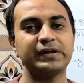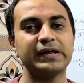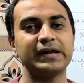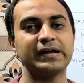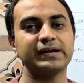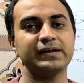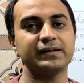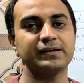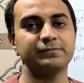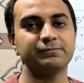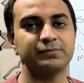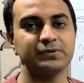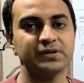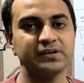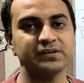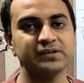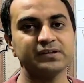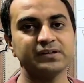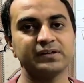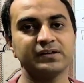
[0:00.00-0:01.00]

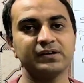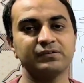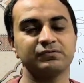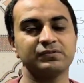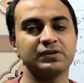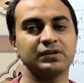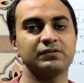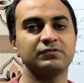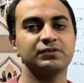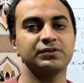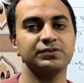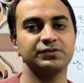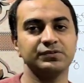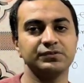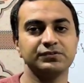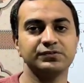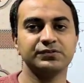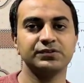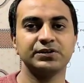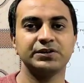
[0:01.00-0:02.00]
API in a
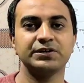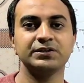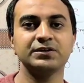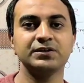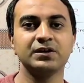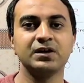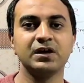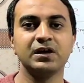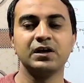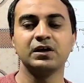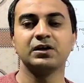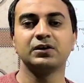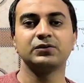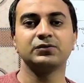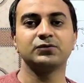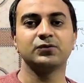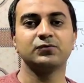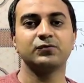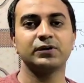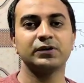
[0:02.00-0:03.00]
granulation stage.
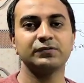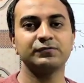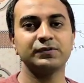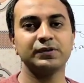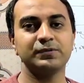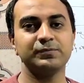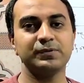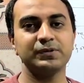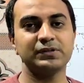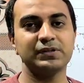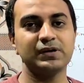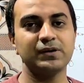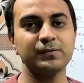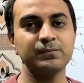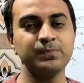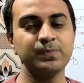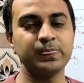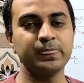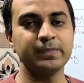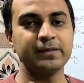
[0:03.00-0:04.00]
So what will be
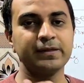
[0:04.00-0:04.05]
the